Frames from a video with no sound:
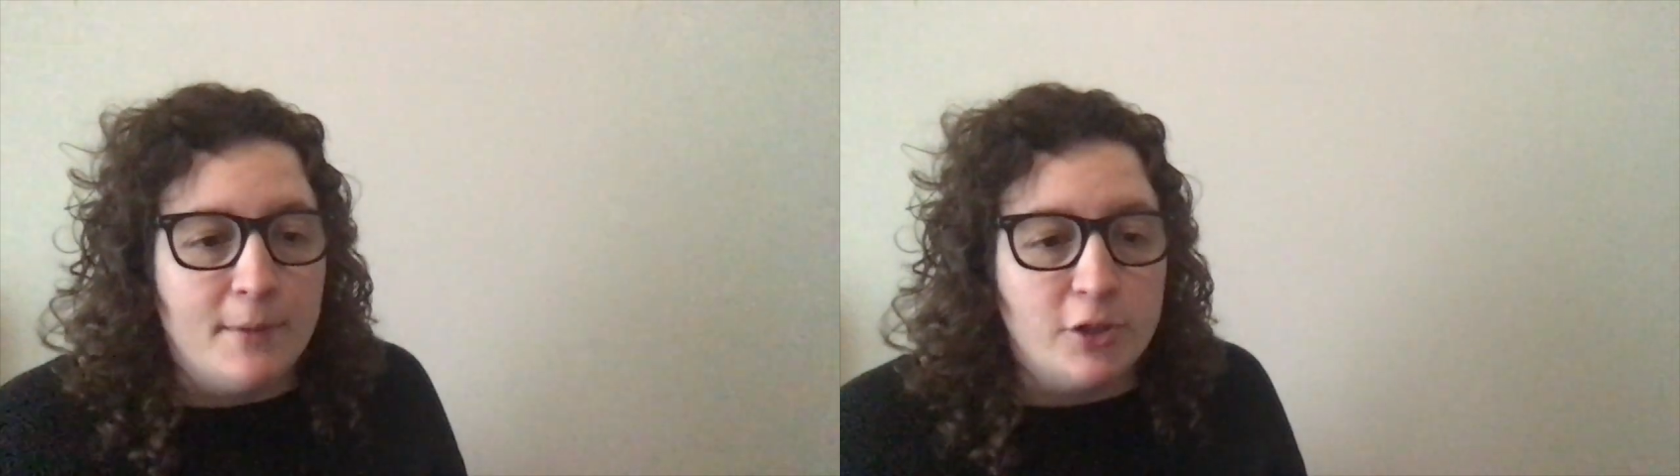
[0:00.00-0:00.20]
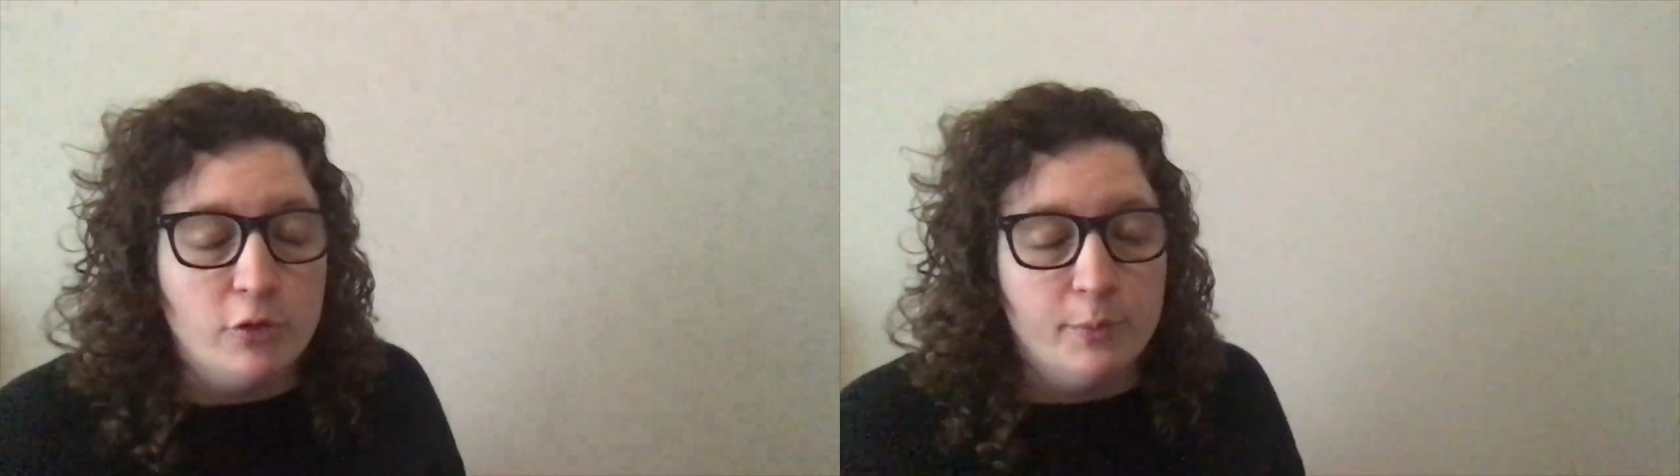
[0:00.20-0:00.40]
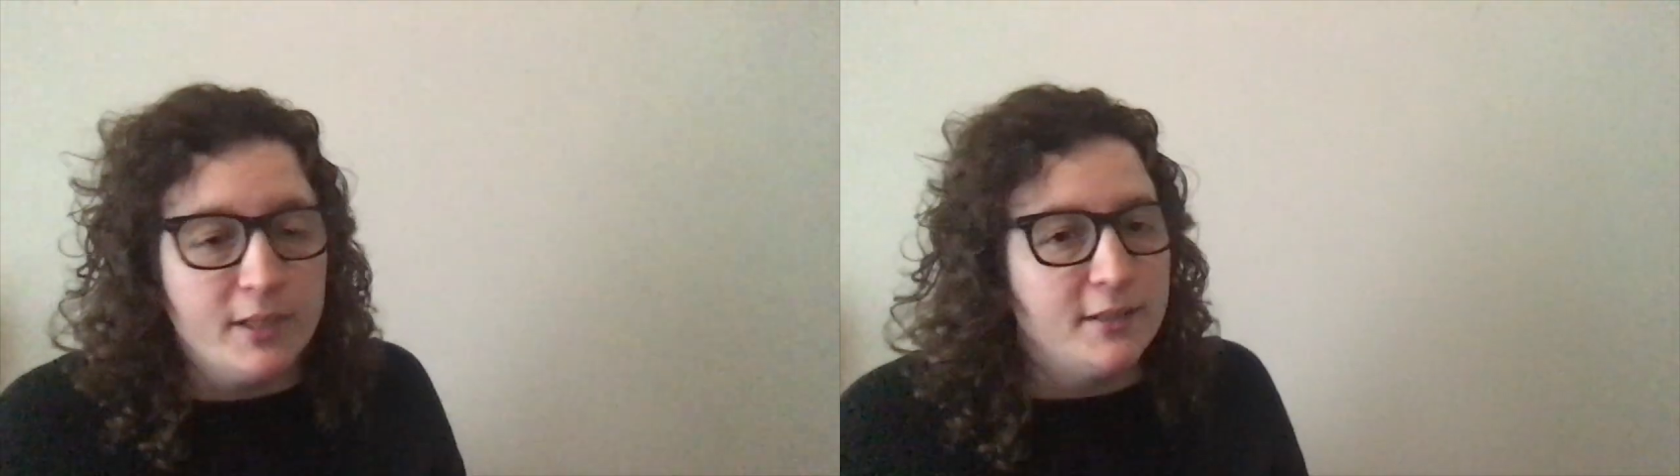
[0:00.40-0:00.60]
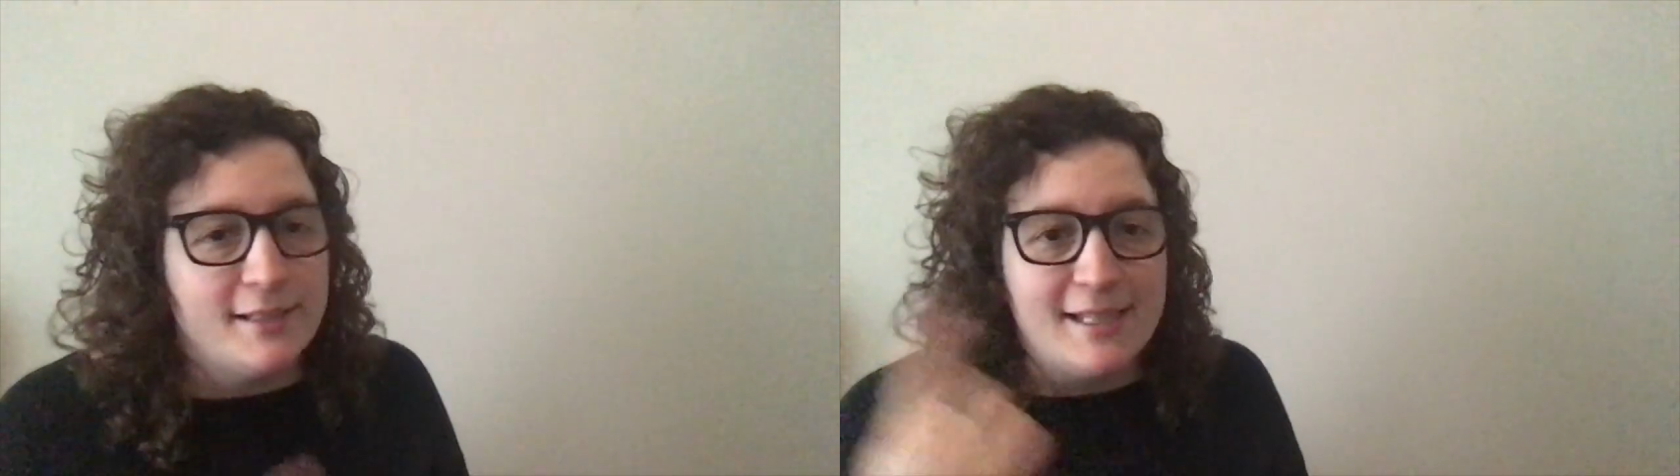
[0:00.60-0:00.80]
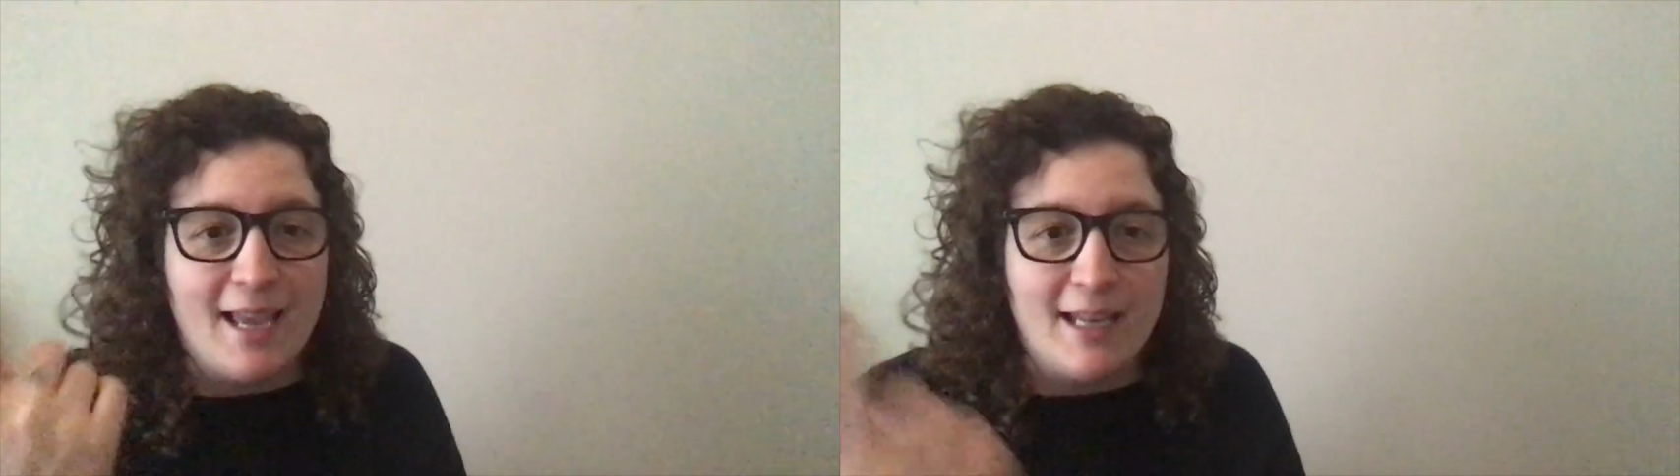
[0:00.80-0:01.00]
you'll be able to
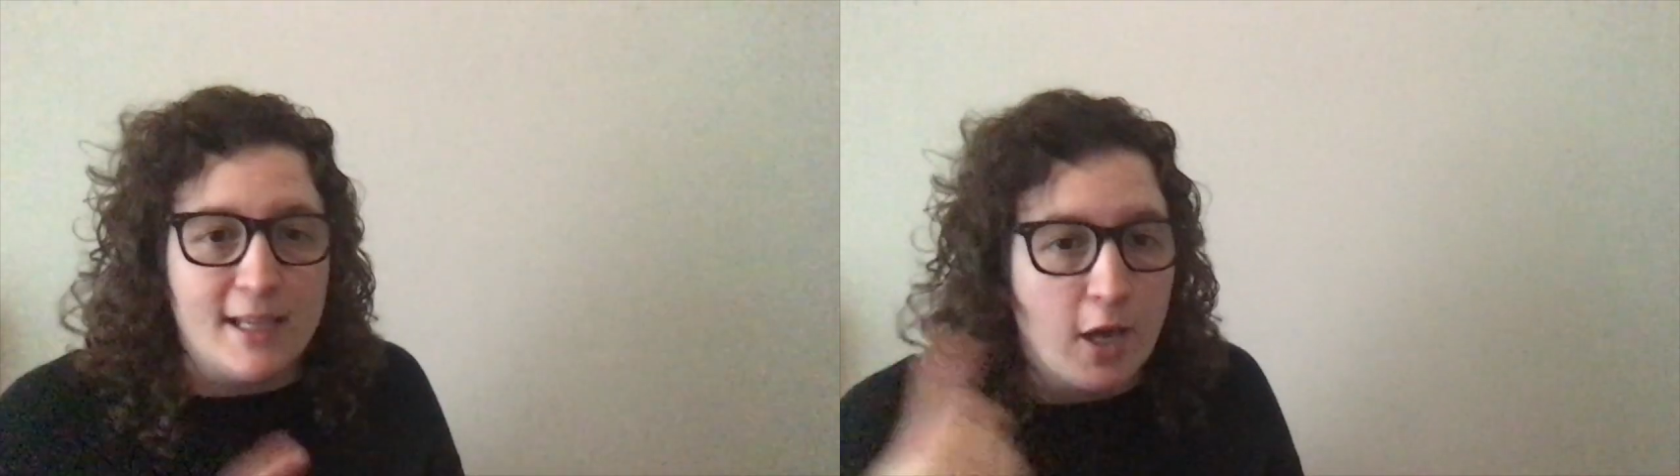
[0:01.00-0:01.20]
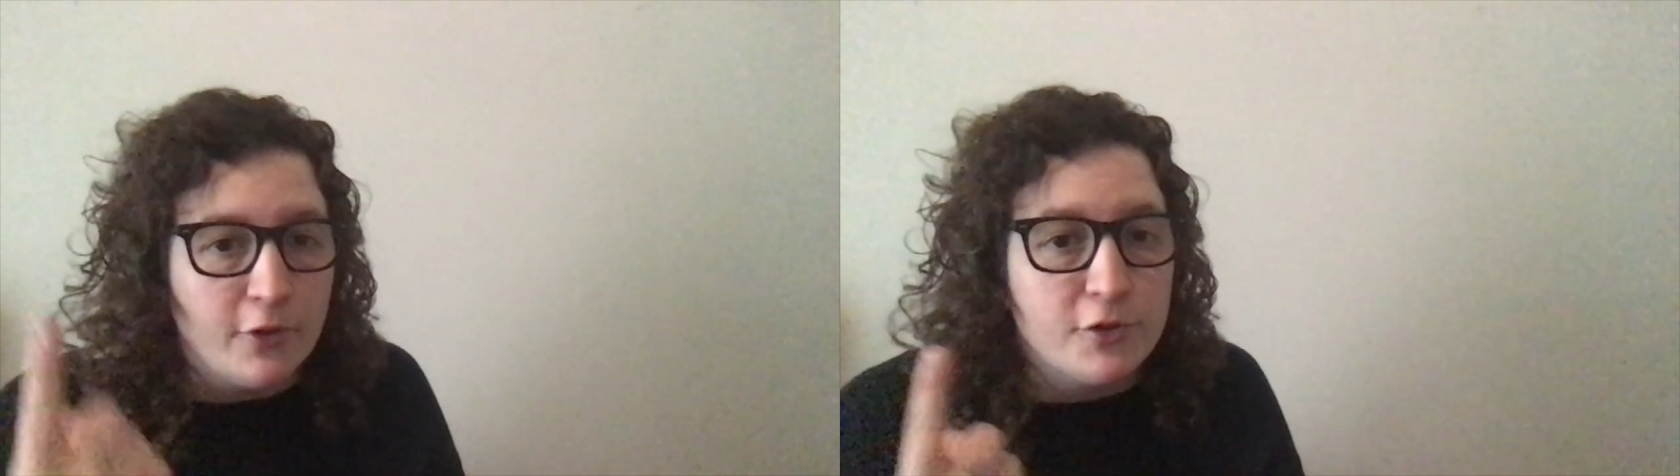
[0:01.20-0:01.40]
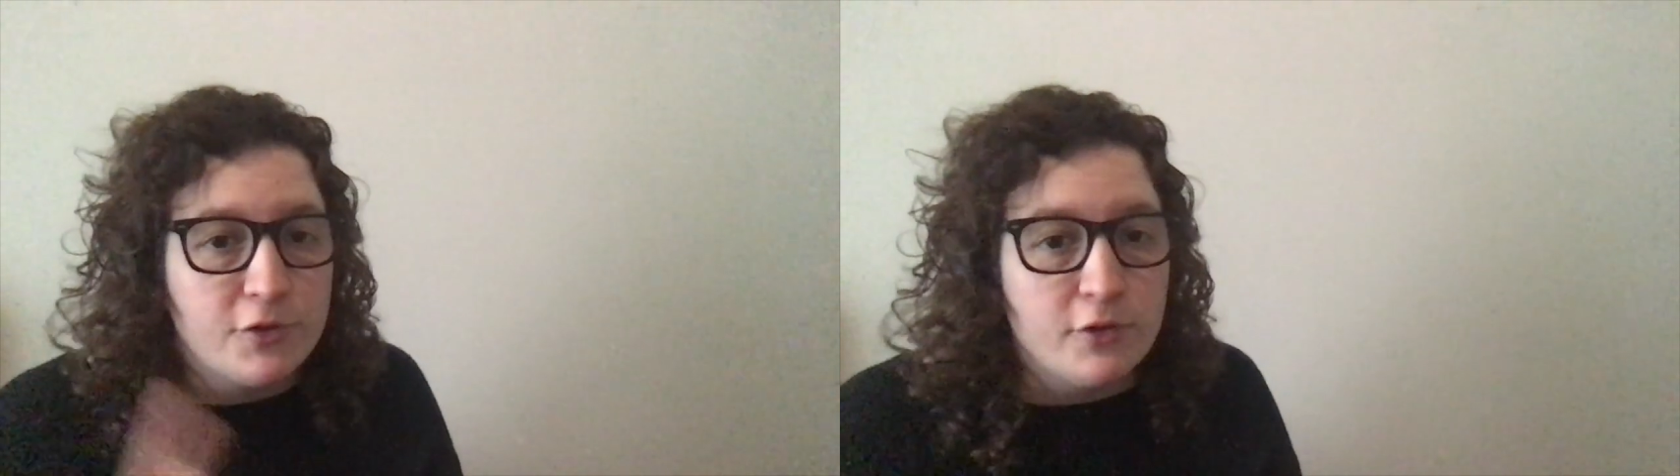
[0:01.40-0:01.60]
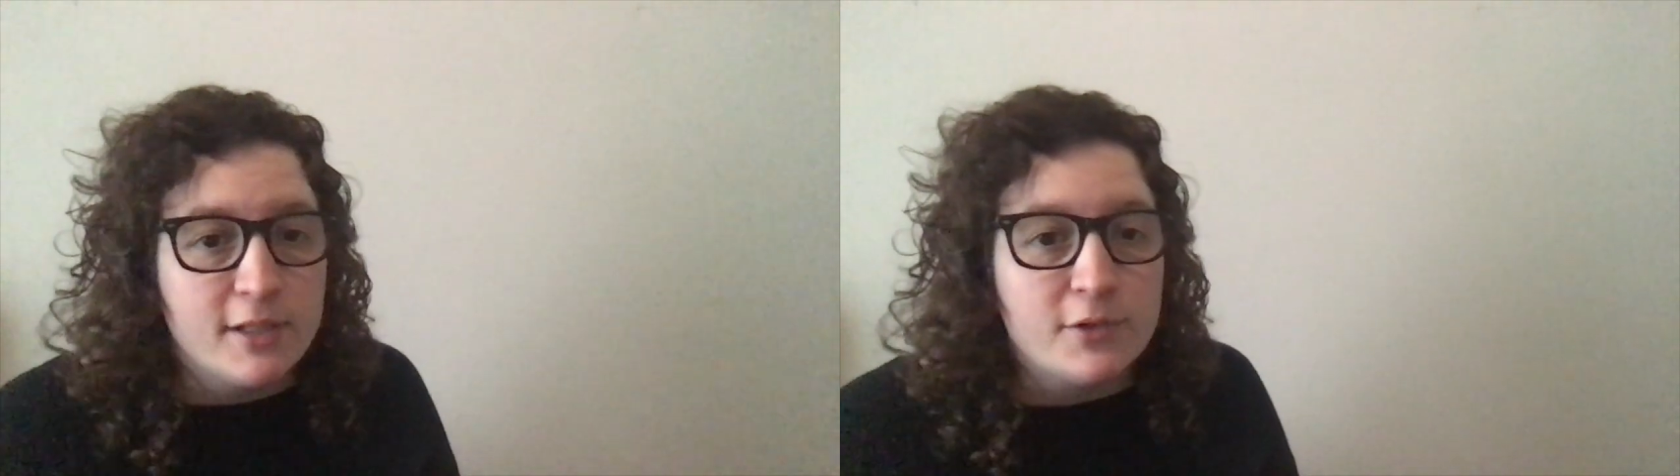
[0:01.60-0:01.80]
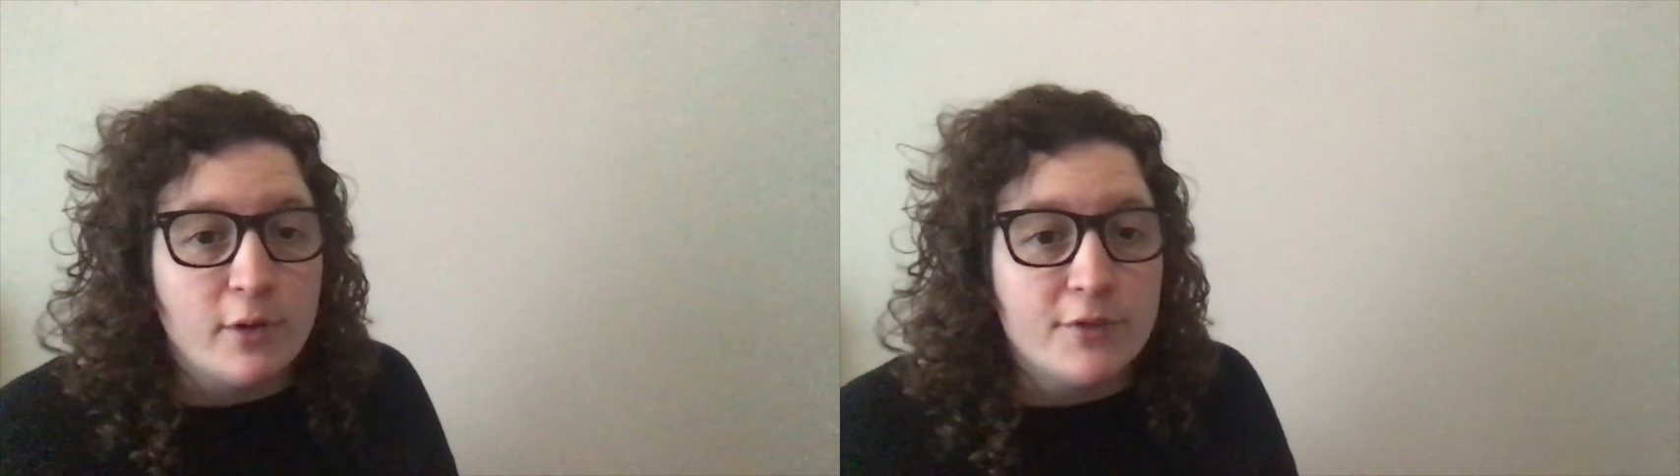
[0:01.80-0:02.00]
see any other students who have